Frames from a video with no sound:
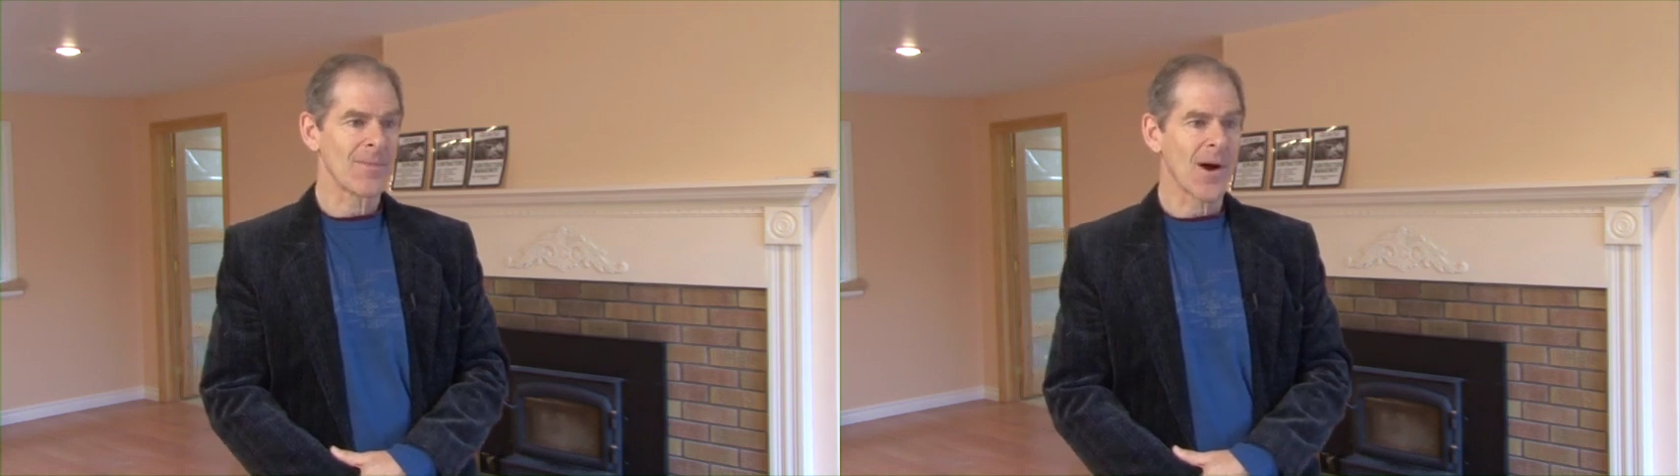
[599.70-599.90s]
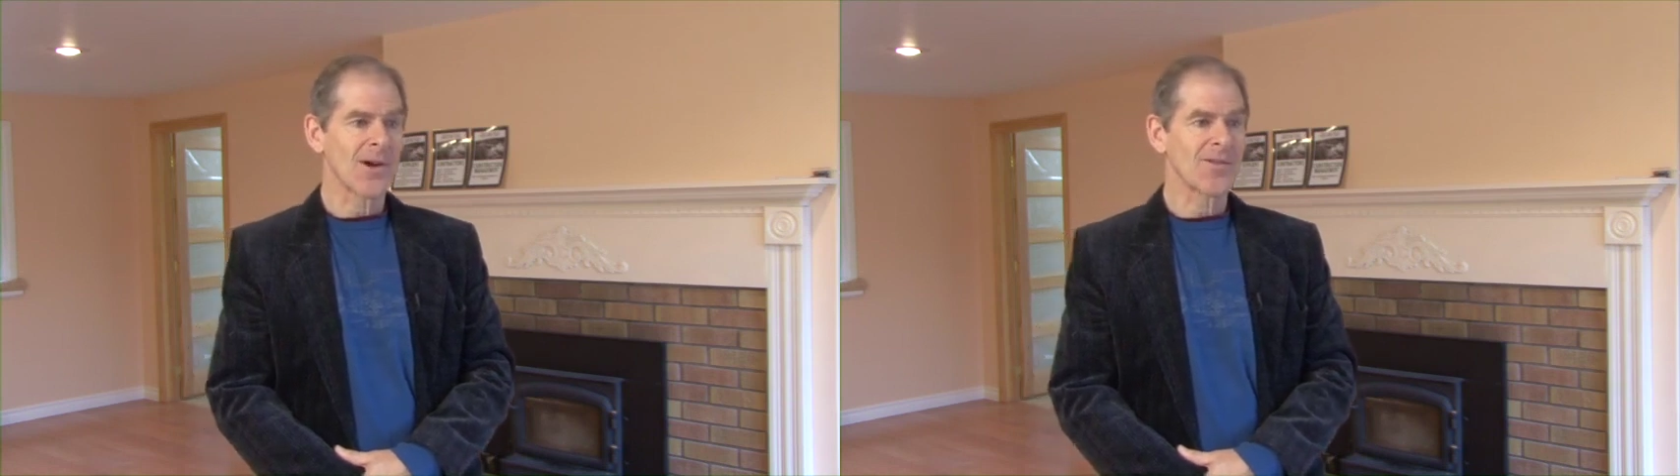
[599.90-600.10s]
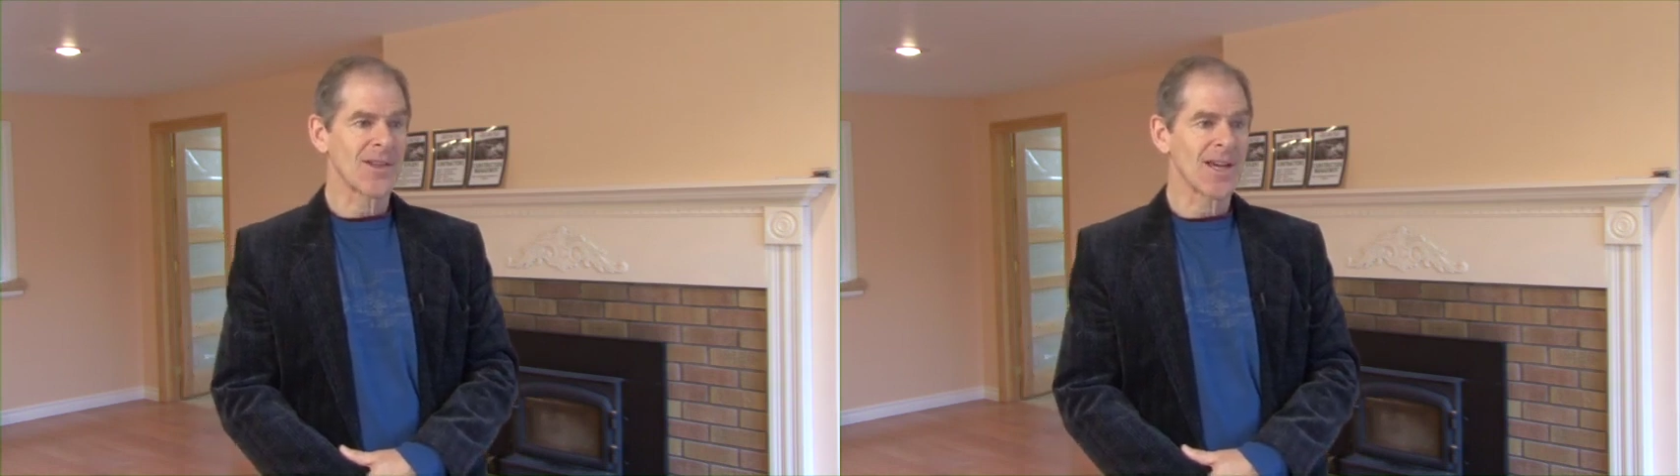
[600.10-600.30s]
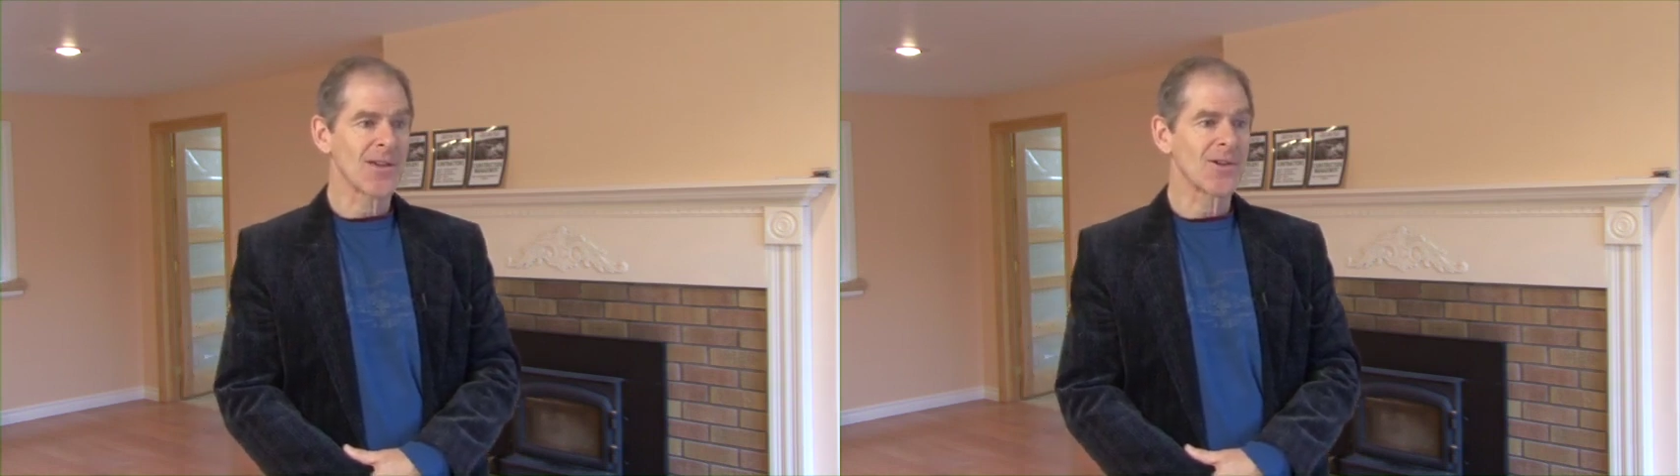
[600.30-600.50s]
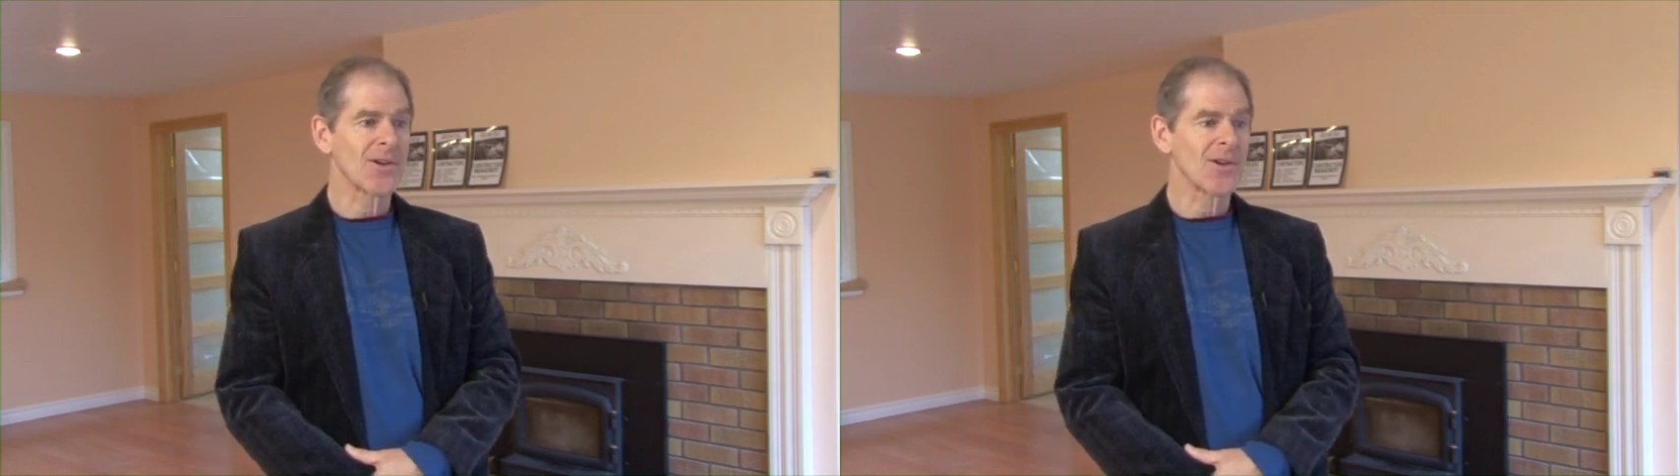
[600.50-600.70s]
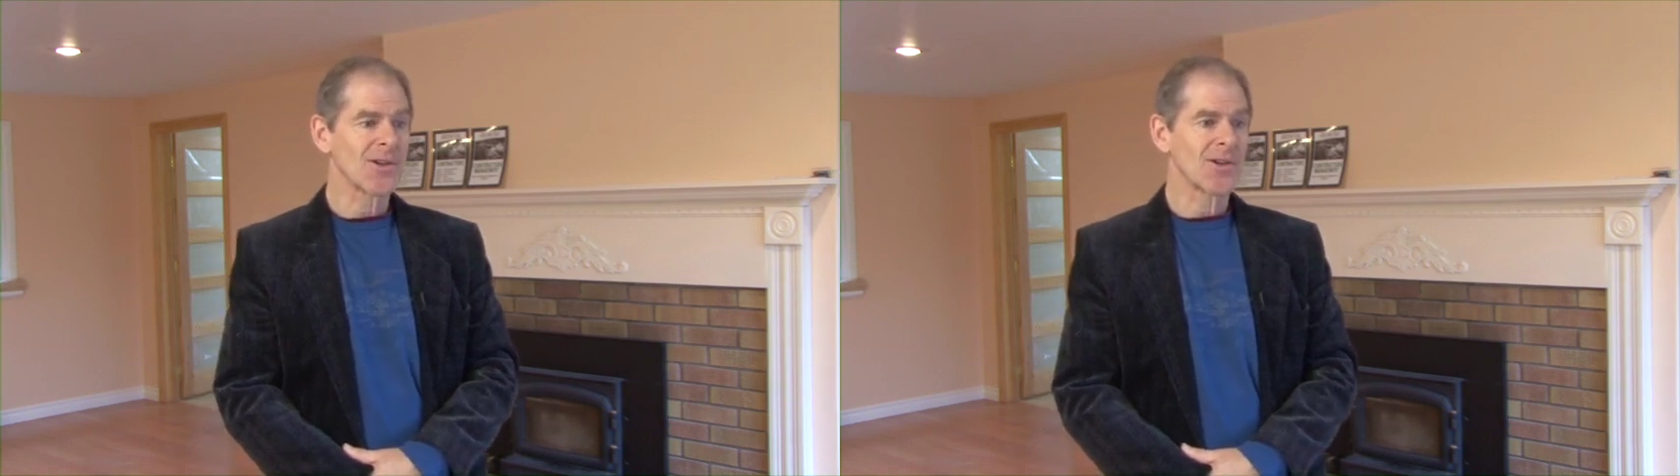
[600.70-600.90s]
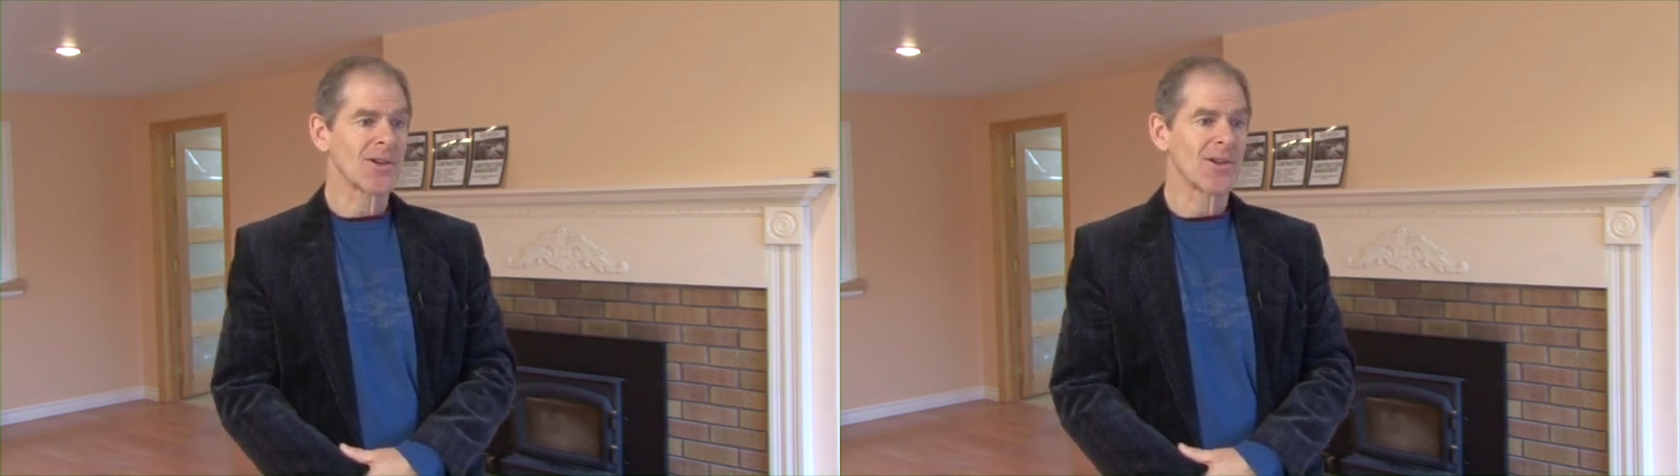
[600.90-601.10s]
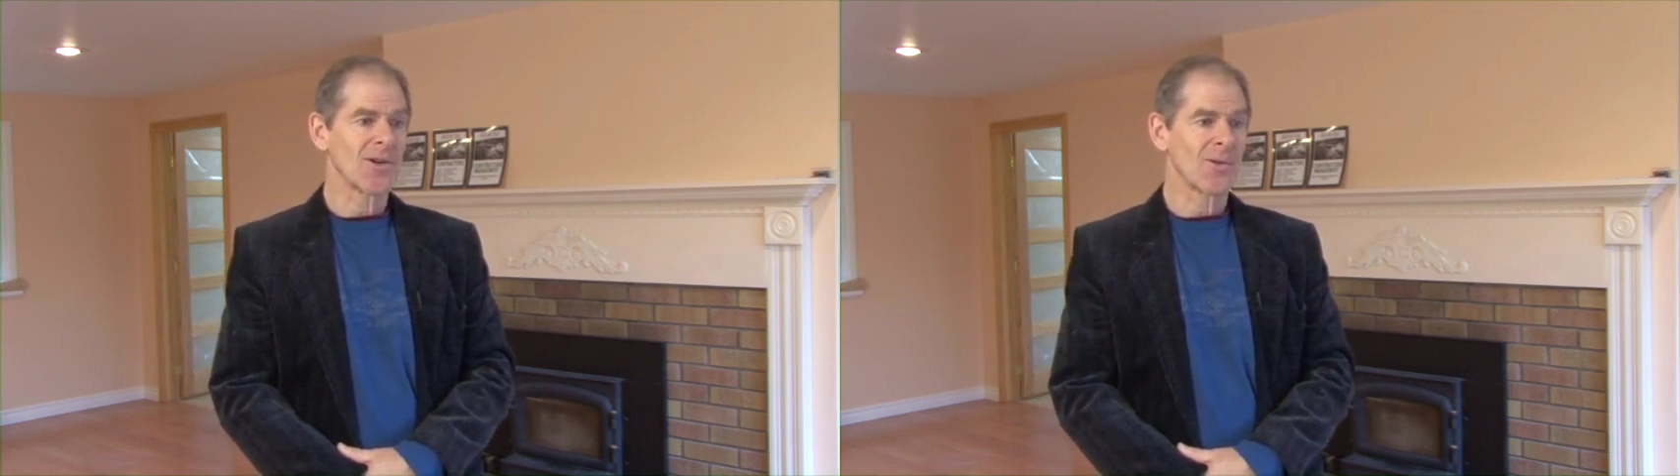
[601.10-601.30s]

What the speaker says: Part of the other